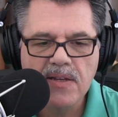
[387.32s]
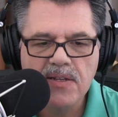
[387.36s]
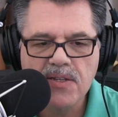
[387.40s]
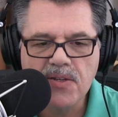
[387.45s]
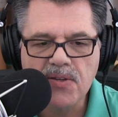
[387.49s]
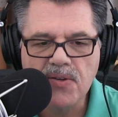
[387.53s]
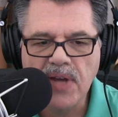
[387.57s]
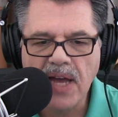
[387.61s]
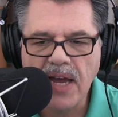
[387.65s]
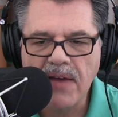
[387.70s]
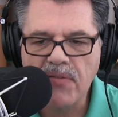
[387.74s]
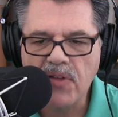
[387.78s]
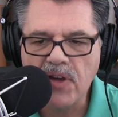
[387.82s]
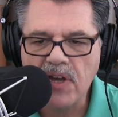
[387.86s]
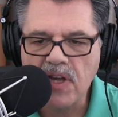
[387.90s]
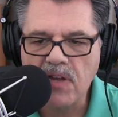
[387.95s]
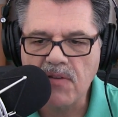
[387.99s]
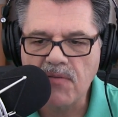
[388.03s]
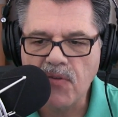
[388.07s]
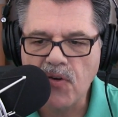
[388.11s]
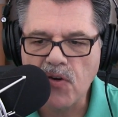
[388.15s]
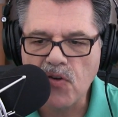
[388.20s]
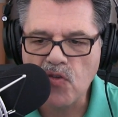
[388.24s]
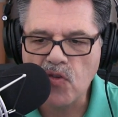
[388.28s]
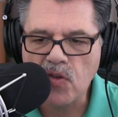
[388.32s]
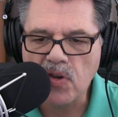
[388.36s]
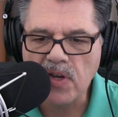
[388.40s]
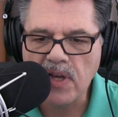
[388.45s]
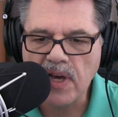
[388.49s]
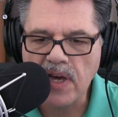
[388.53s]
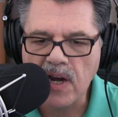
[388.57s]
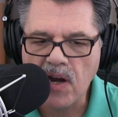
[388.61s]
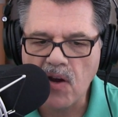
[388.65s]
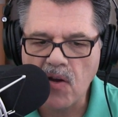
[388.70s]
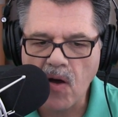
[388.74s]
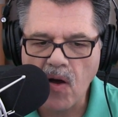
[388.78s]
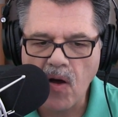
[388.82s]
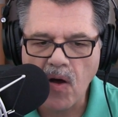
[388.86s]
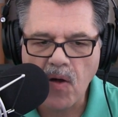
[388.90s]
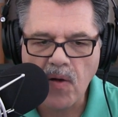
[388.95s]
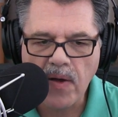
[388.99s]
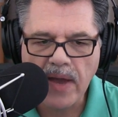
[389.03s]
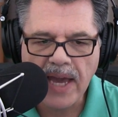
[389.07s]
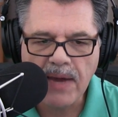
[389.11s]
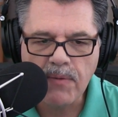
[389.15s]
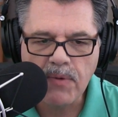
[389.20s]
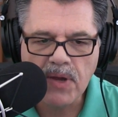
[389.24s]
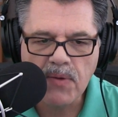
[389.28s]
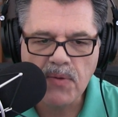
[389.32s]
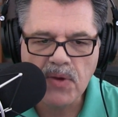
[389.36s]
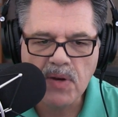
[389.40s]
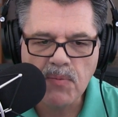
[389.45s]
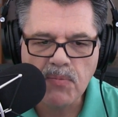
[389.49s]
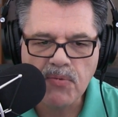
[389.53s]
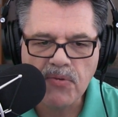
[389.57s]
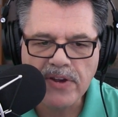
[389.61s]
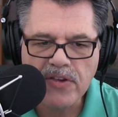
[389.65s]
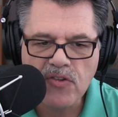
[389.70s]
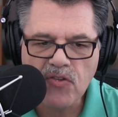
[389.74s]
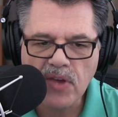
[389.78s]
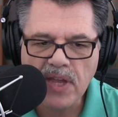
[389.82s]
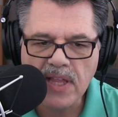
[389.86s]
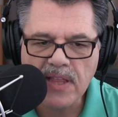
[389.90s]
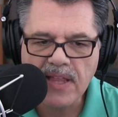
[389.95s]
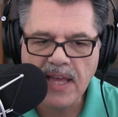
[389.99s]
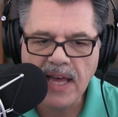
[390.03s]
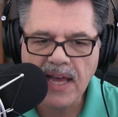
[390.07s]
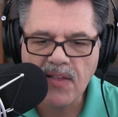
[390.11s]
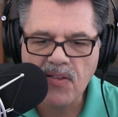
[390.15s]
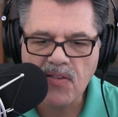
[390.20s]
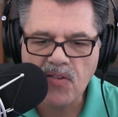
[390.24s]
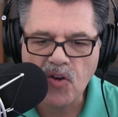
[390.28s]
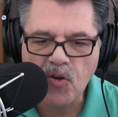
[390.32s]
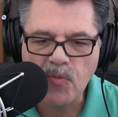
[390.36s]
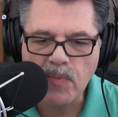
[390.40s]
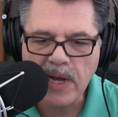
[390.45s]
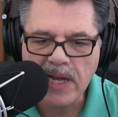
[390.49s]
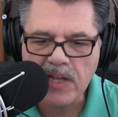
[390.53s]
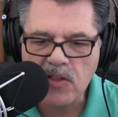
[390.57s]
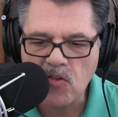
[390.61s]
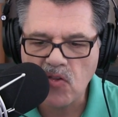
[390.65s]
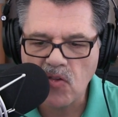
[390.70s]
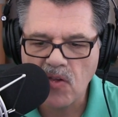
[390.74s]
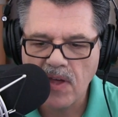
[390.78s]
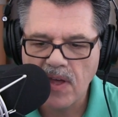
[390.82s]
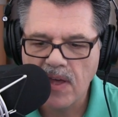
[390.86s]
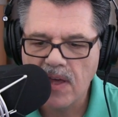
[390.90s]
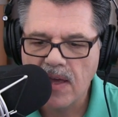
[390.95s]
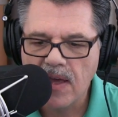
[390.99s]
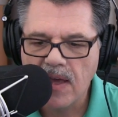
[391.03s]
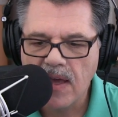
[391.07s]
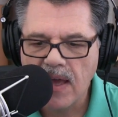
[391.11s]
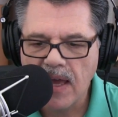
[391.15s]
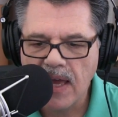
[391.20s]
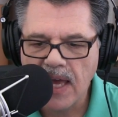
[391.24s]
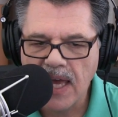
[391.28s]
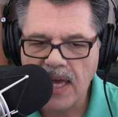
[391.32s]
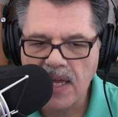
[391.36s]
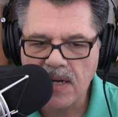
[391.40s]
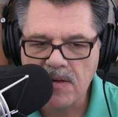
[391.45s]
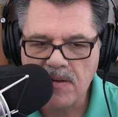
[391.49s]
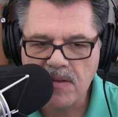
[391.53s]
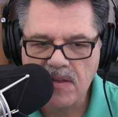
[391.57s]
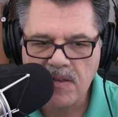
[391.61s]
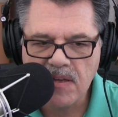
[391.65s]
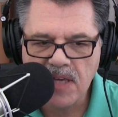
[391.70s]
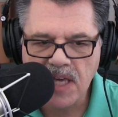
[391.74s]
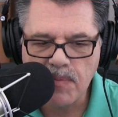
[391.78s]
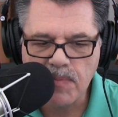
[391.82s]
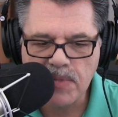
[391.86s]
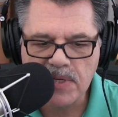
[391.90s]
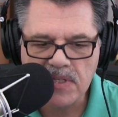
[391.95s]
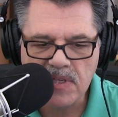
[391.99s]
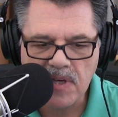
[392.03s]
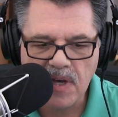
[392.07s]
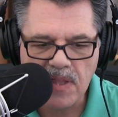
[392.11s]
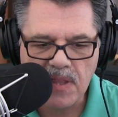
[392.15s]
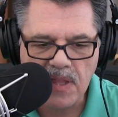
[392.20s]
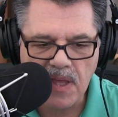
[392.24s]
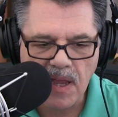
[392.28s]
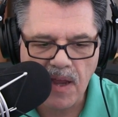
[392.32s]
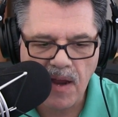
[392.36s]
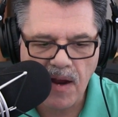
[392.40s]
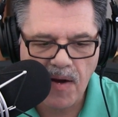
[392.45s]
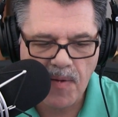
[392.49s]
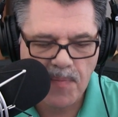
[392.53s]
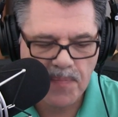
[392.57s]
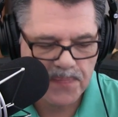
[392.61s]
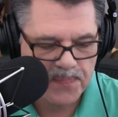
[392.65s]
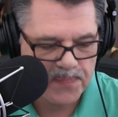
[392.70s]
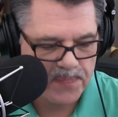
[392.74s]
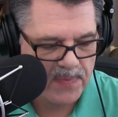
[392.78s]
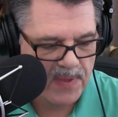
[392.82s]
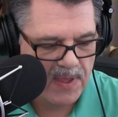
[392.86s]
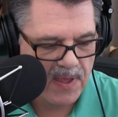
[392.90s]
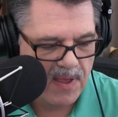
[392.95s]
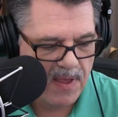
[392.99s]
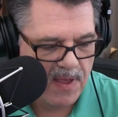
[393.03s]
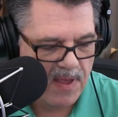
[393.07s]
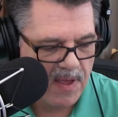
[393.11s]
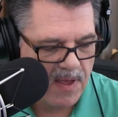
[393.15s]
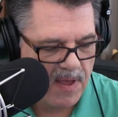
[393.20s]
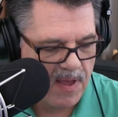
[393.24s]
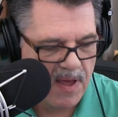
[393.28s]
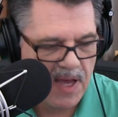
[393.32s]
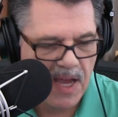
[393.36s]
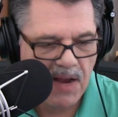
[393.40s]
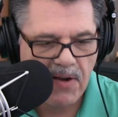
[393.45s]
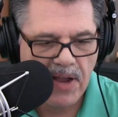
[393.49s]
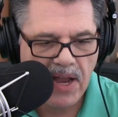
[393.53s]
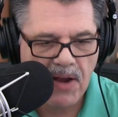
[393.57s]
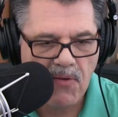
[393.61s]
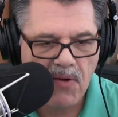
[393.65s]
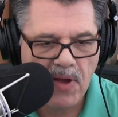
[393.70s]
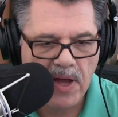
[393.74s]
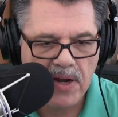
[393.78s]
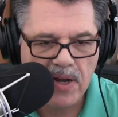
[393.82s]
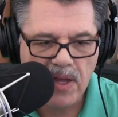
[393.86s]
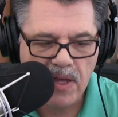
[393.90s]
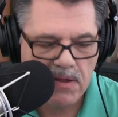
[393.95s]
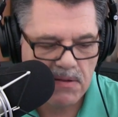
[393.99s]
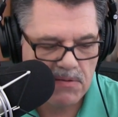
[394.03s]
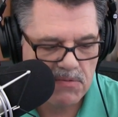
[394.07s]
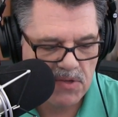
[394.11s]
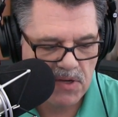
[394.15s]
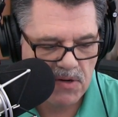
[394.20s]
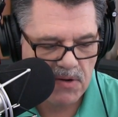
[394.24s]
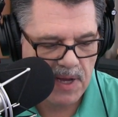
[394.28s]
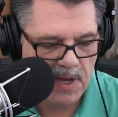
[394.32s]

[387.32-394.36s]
to have the conversion done at all. And we would appreciate that so much and keep us on the air. All right, Rhonda, you're